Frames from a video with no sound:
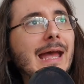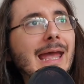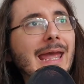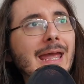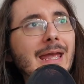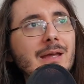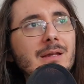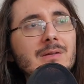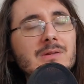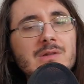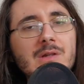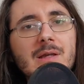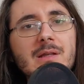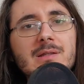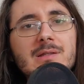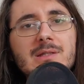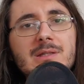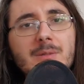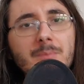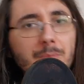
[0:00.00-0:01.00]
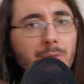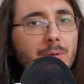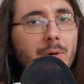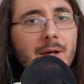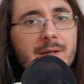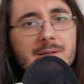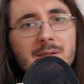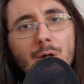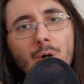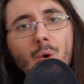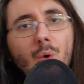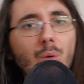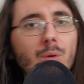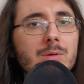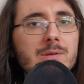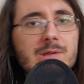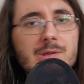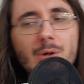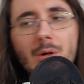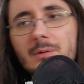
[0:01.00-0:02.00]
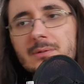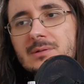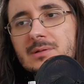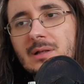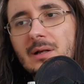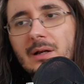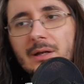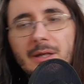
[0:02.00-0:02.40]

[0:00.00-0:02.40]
and uh, summarize the whole songs